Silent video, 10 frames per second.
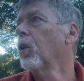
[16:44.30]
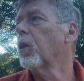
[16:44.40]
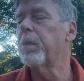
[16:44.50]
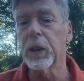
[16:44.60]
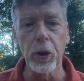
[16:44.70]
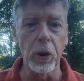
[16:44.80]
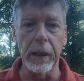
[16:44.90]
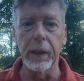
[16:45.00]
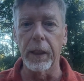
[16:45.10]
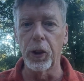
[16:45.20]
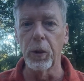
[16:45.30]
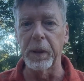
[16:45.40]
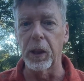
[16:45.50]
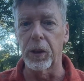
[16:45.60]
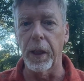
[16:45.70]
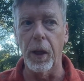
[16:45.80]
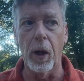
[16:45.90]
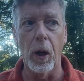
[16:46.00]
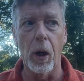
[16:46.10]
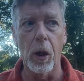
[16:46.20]
the pictures look like they do because they
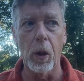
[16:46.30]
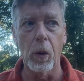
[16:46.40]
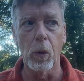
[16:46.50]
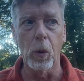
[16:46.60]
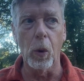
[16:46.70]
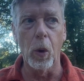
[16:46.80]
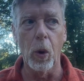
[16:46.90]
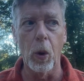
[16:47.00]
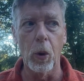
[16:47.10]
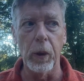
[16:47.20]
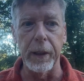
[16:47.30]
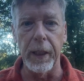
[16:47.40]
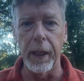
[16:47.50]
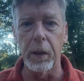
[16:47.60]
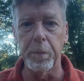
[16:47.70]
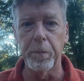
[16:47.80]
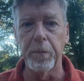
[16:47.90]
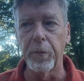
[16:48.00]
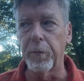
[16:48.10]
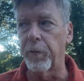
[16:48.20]
take
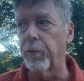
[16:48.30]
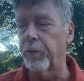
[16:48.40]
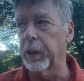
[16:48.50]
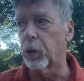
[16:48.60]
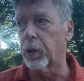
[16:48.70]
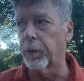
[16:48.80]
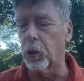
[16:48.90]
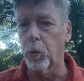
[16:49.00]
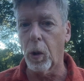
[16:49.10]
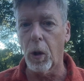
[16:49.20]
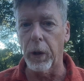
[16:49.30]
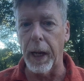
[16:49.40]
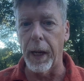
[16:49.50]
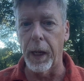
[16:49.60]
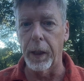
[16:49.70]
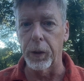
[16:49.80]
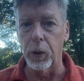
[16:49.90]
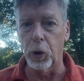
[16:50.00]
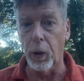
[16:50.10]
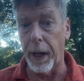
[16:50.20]
features of this world
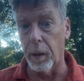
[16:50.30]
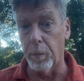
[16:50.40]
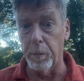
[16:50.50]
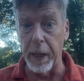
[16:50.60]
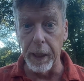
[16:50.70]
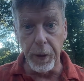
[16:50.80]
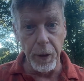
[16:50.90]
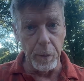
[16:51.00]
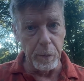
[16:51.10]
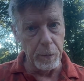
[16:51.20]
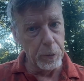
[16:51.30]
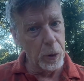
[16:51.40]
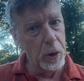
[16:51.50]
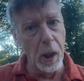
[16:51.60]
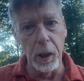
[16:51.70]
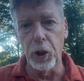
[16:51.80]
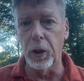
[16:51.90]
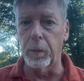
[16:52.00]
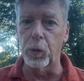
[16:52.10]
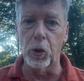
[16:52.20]
and try to nudge
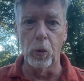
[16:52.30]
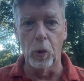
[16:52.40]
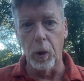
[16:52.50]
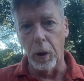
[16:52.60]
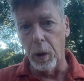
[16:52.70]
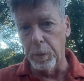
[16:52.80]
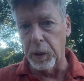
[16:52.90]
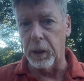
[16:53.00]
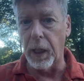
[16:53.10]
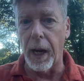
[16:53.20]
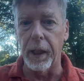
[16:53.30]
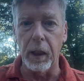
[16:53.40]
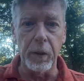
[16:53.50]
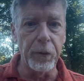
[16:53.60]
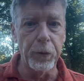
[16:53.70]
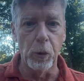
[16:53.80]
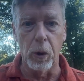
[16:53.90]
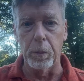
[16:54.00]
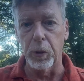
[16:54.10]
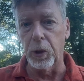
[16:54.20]
them toward Platonic
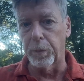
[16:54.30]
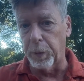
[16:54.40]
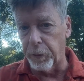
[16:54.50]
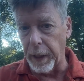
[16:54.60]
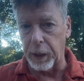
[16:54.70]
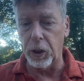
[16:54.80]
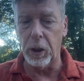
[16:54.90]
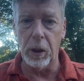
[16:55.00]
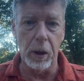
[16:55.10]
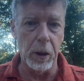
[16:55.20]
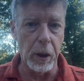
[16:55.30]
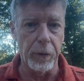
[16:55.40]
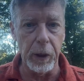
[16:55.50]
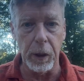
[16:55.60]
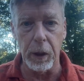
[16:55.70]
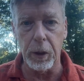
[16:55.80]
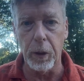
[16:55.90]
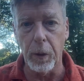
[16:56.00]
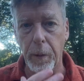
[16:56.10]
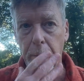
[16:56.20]
forms of perfection, stuff like this.
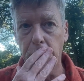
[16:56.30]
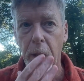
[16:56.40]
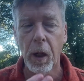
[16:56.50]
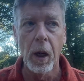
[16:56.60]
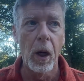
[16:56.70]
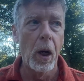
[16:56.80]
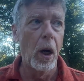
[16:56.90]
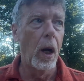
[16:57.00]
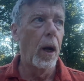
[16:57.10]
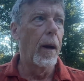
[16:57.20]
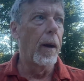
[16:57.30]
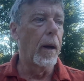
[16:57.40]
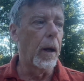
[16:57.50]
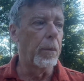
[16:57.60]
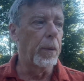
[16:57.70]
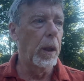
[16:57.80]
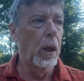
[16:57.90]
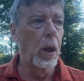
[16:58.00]
I